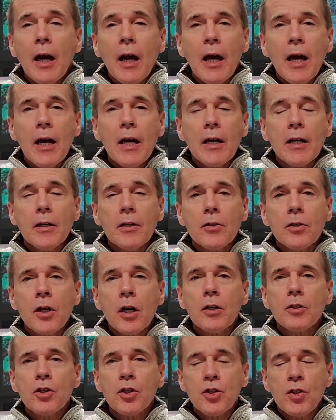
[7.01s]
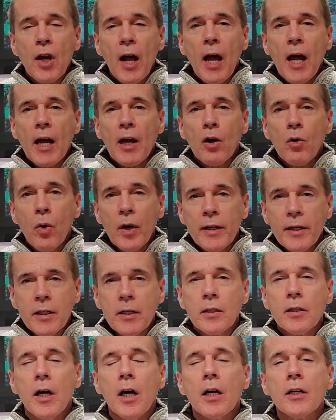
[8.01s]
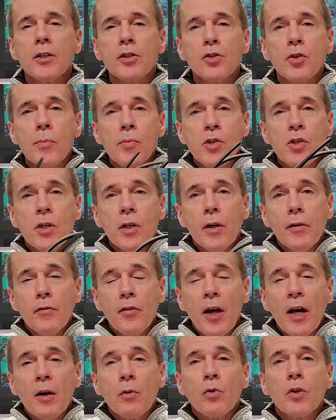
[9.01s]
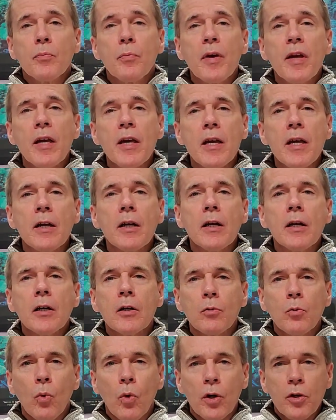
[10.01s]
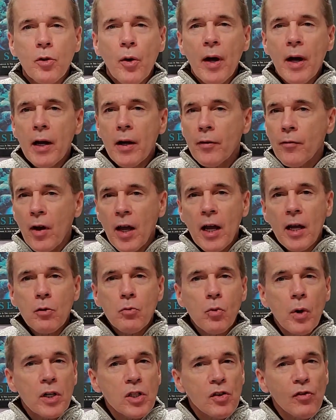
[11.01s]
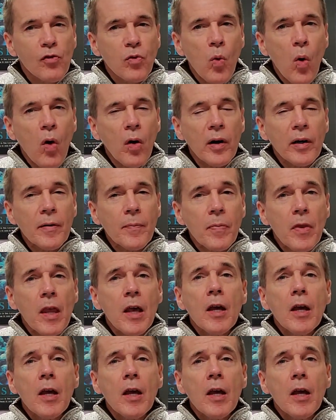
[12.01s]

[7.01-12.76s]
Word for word: And just a quick uh, description of that would be where you have a reservoir